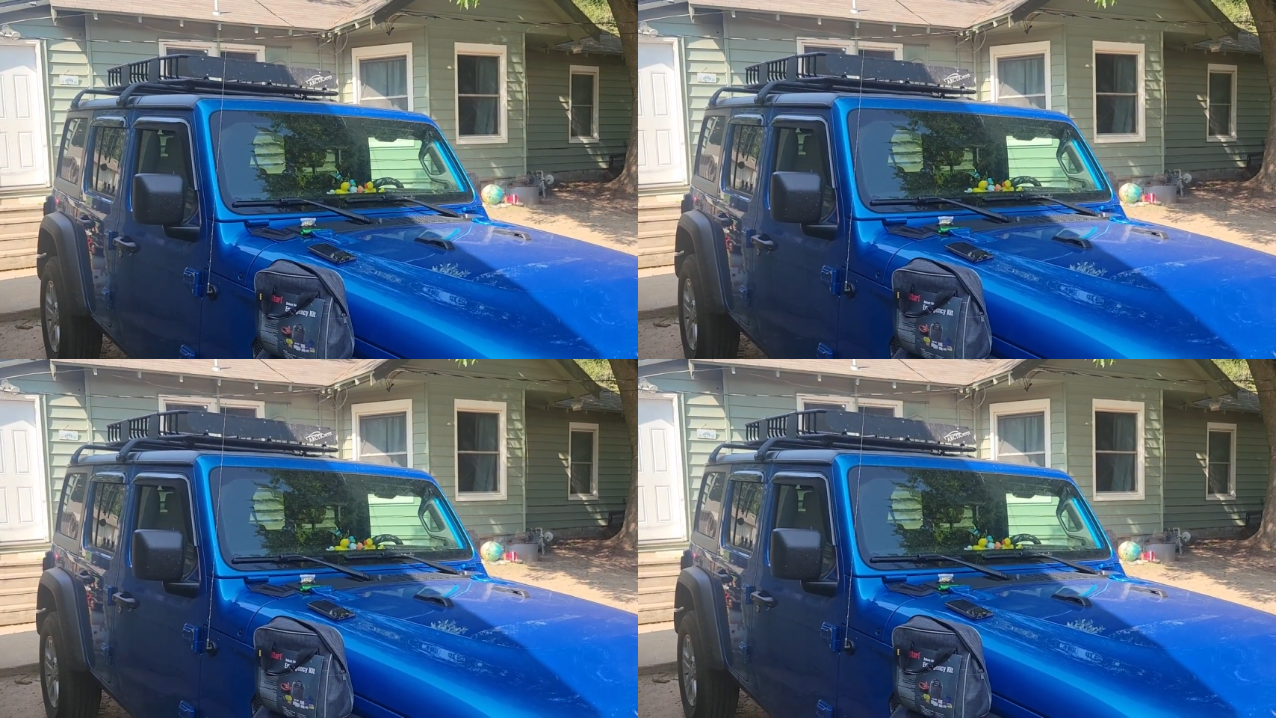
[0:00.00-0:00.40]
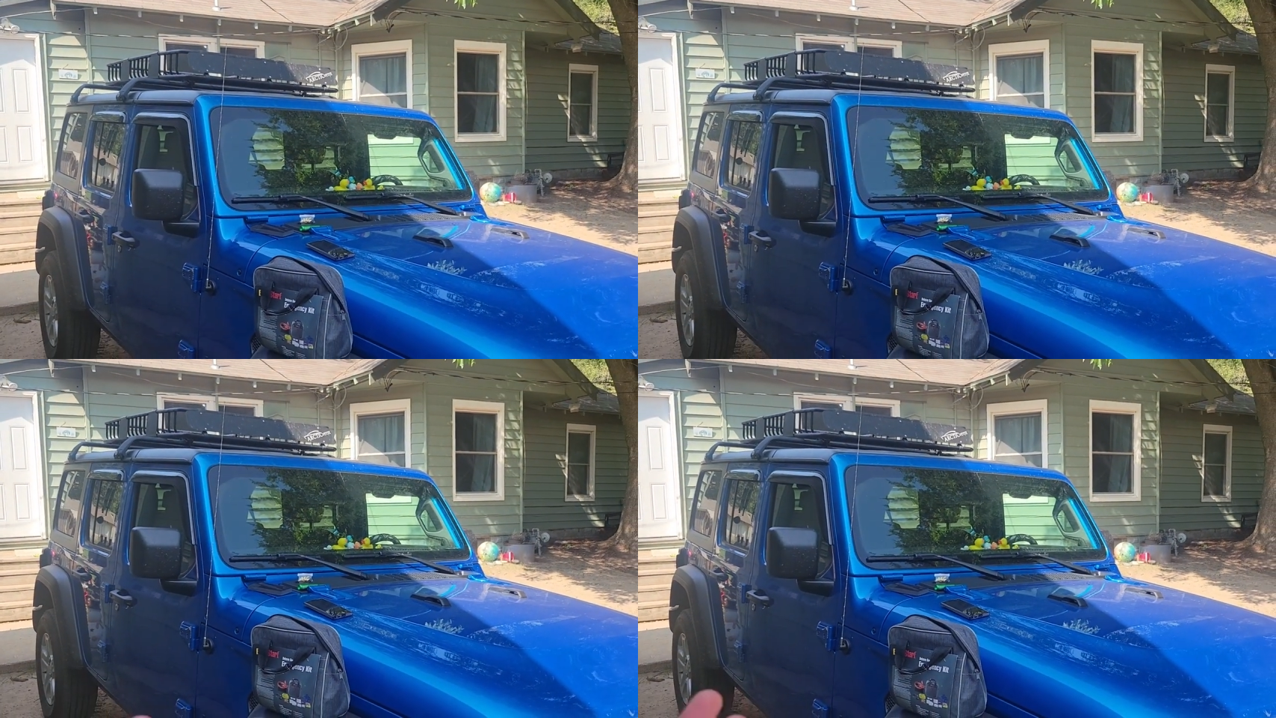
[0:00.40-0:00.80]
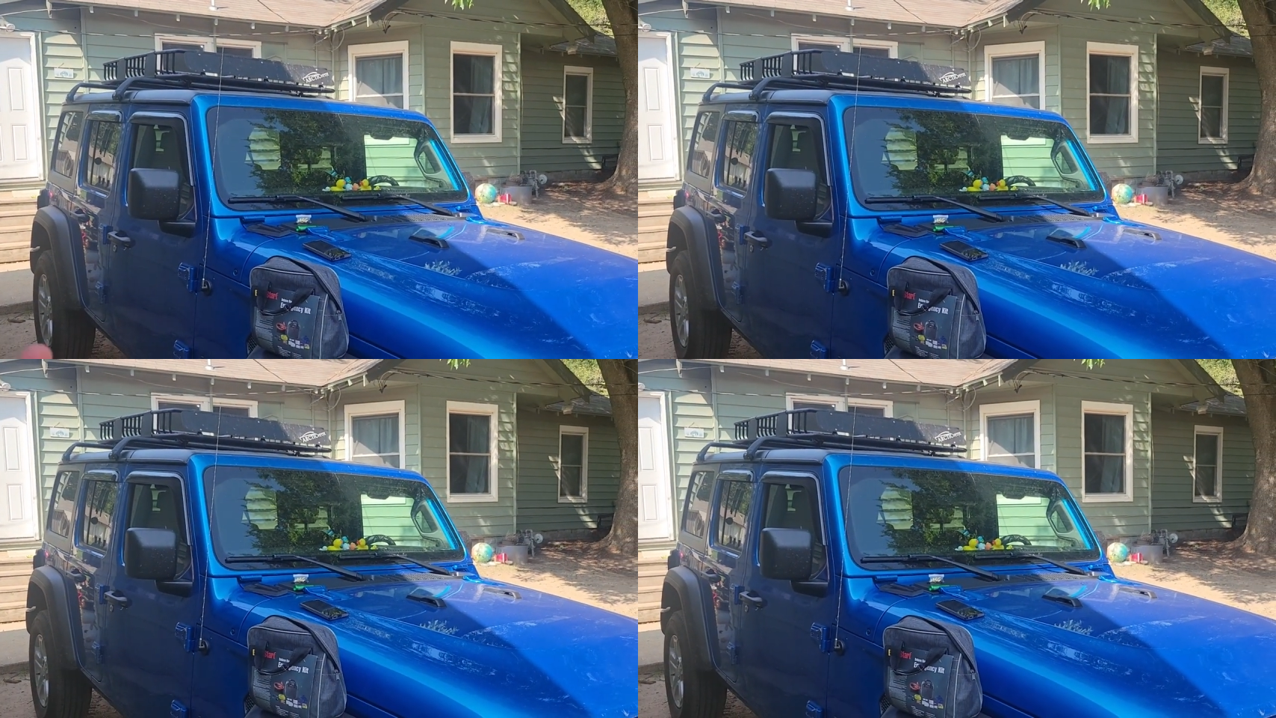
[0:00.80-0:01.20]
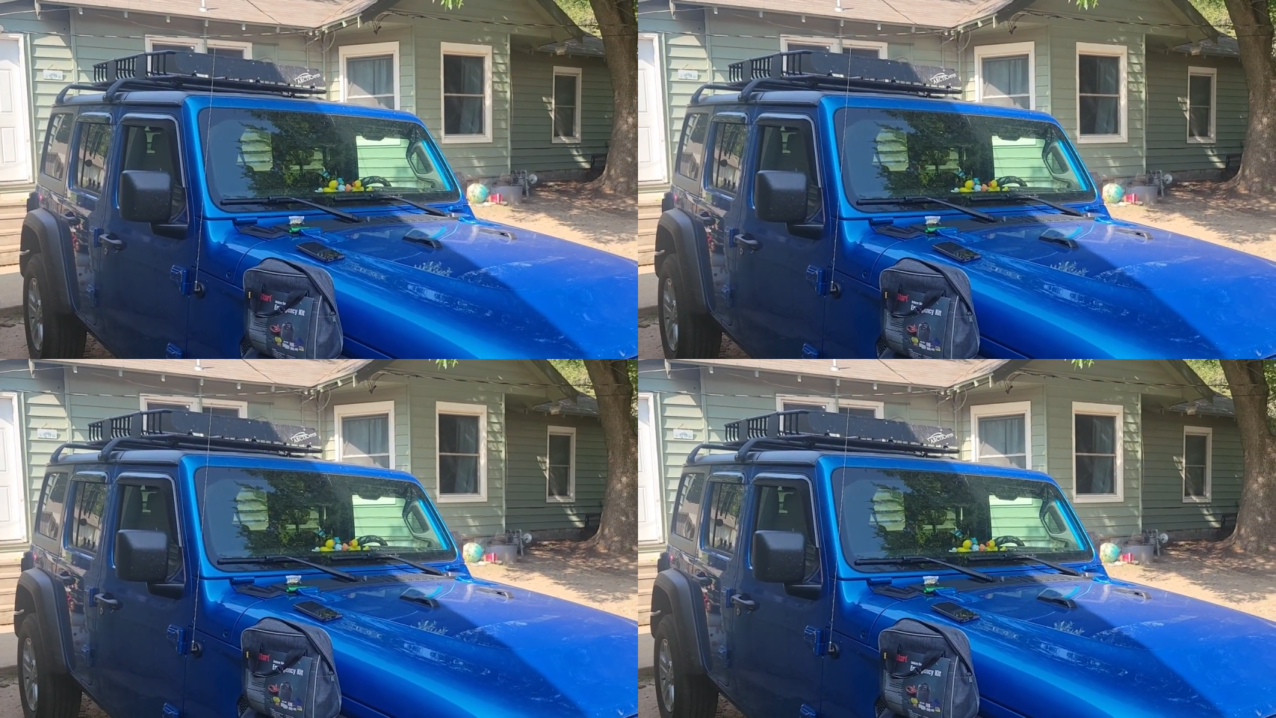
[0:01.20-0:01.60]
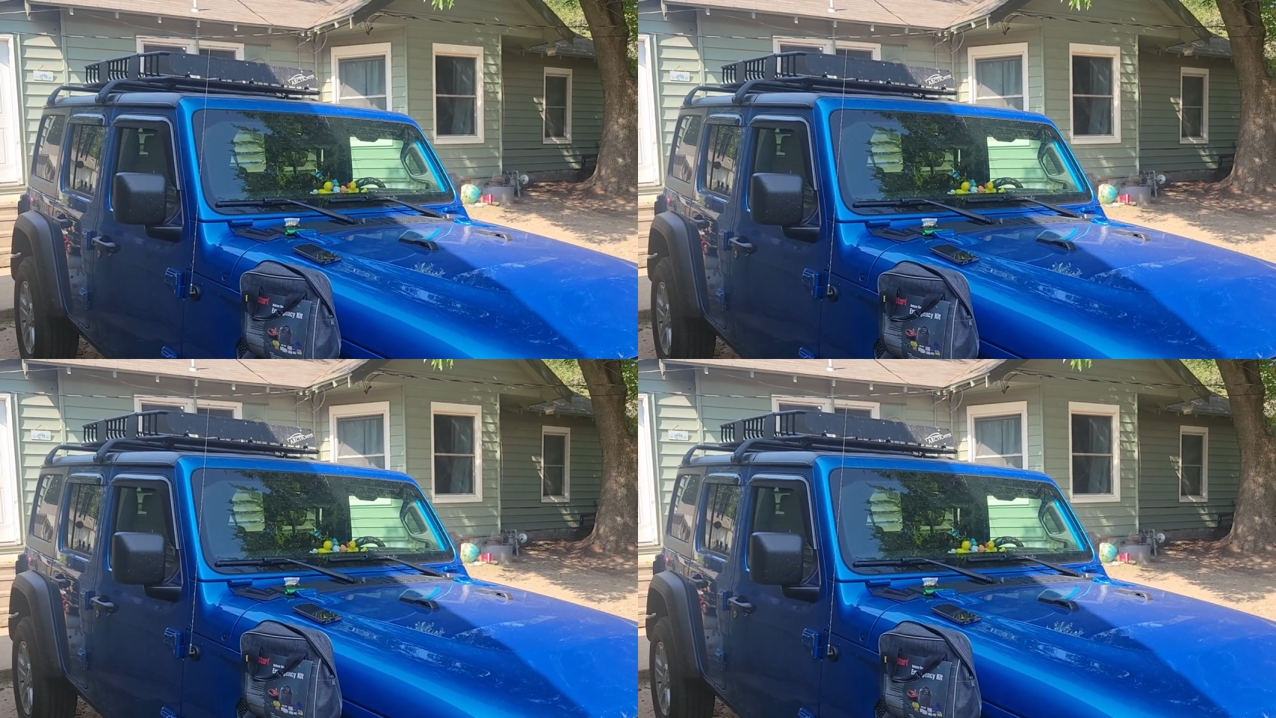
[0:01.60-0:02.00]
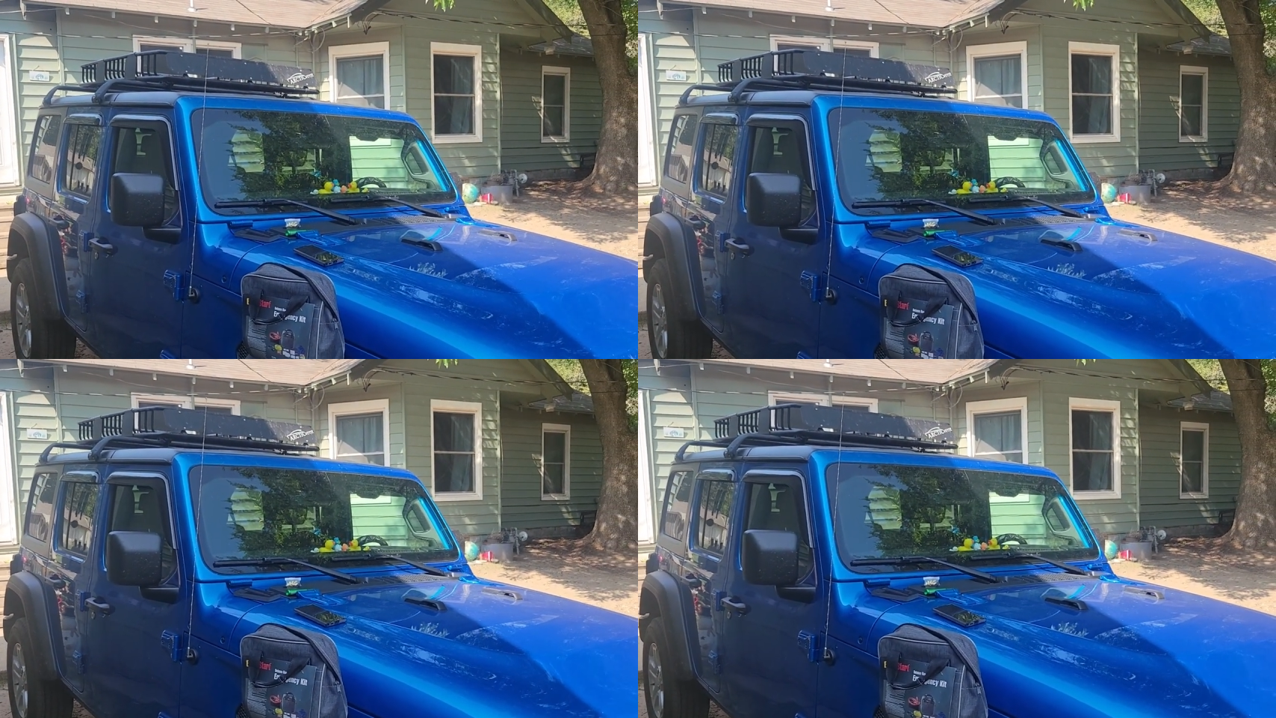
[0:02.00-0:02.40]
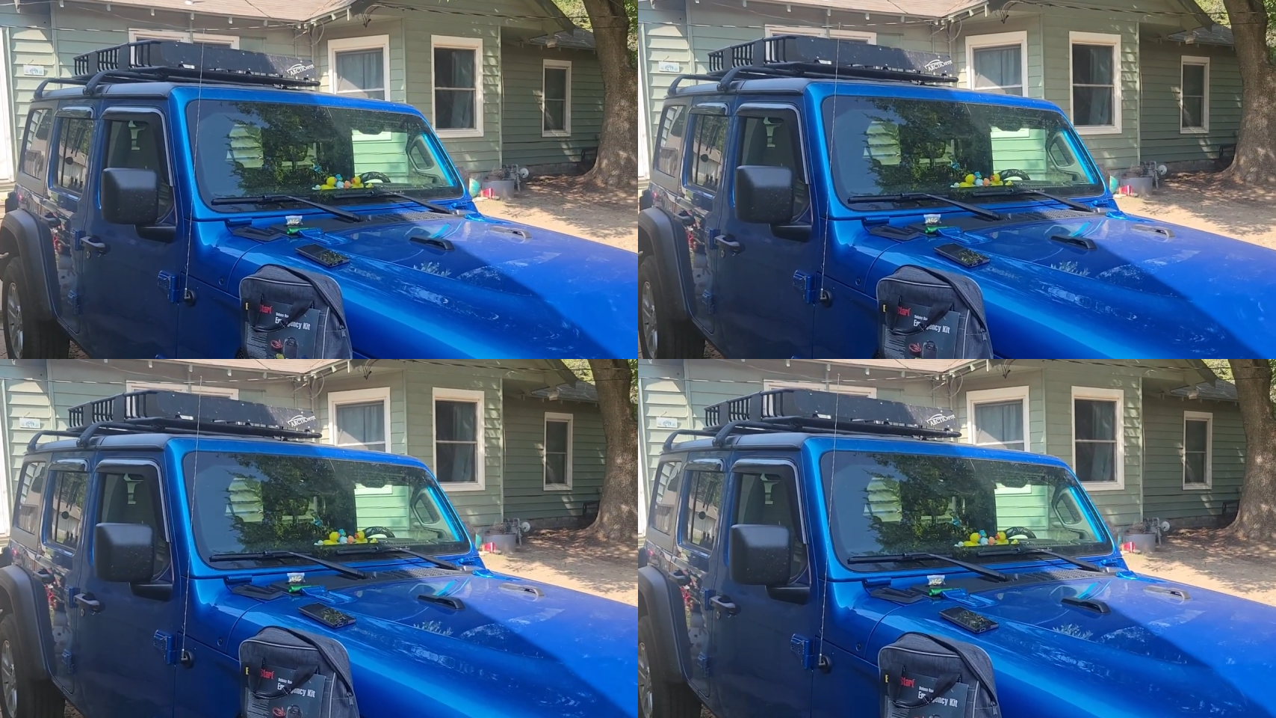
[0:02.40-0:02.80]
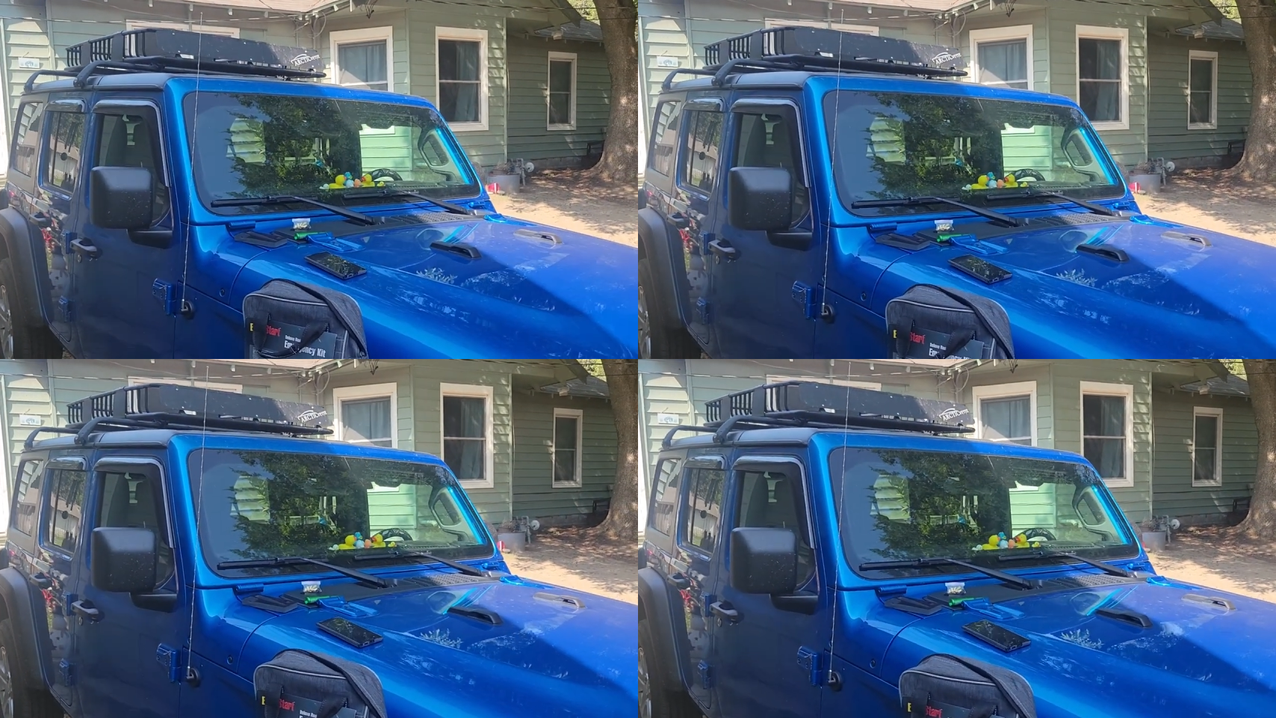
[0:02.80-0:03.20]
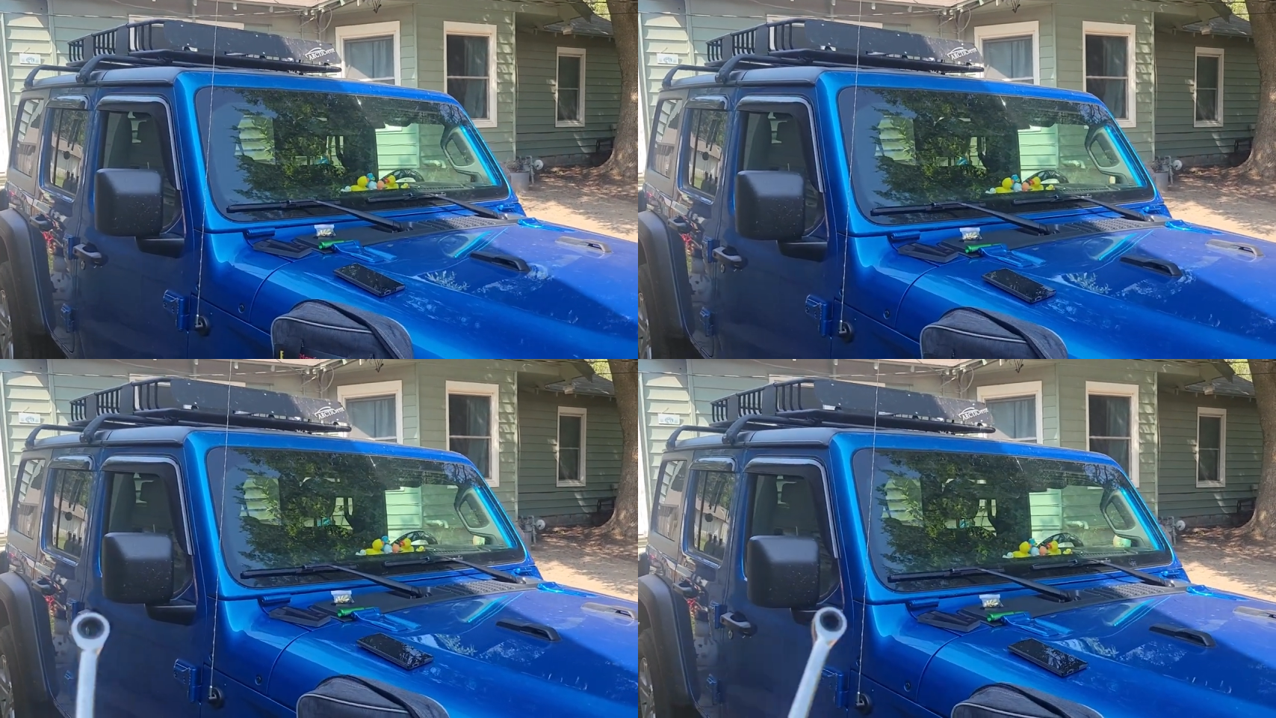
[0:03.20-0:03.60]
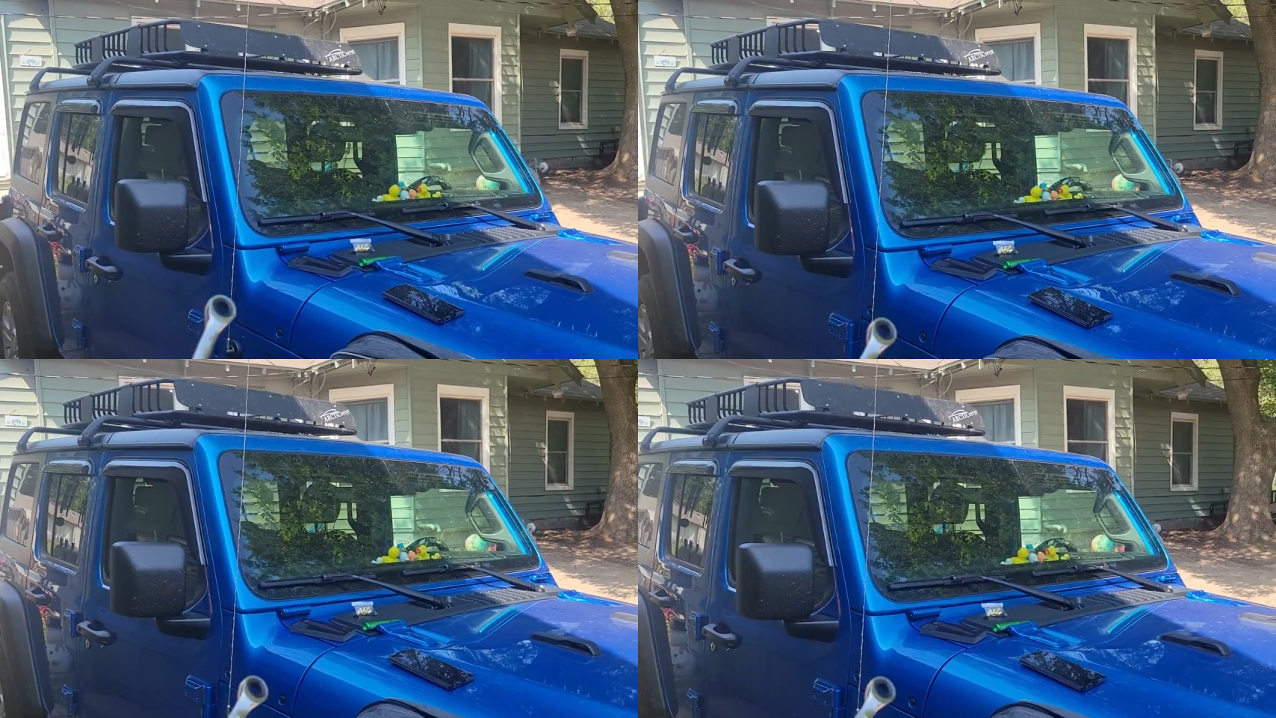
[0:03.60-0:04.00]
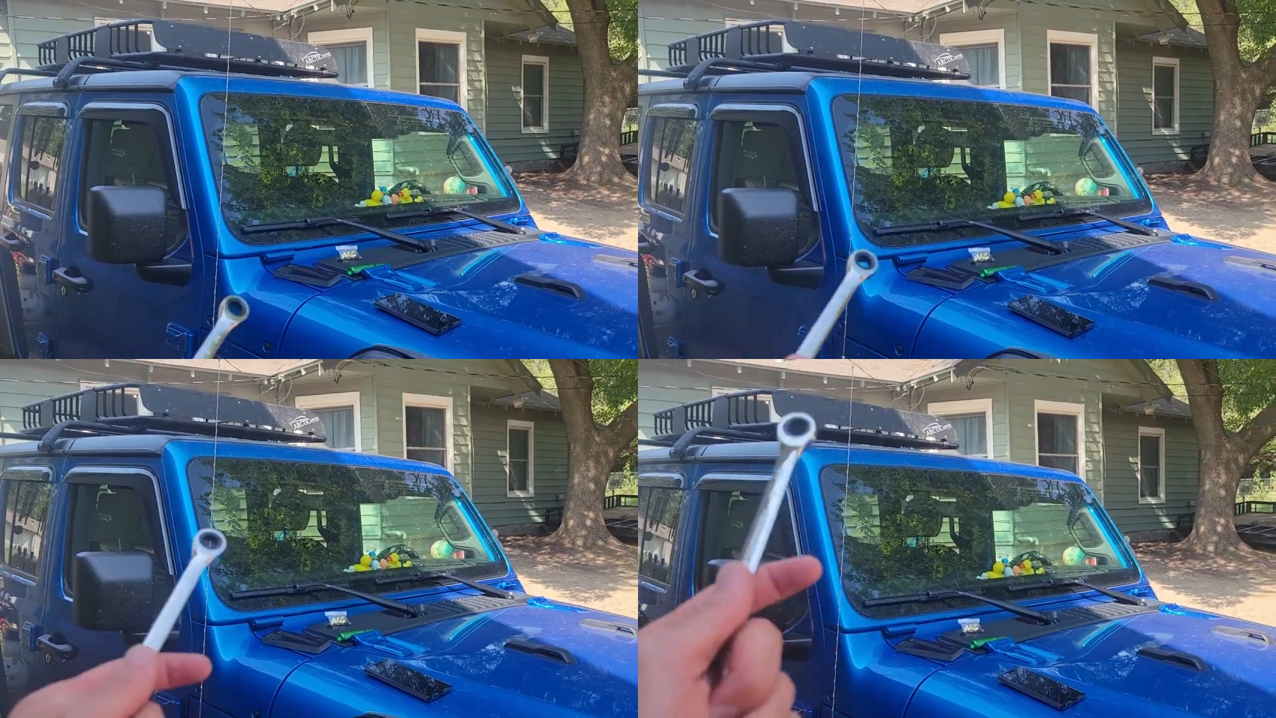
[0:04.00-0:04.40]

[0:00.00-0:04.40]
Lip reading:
[unreadable: no face in view]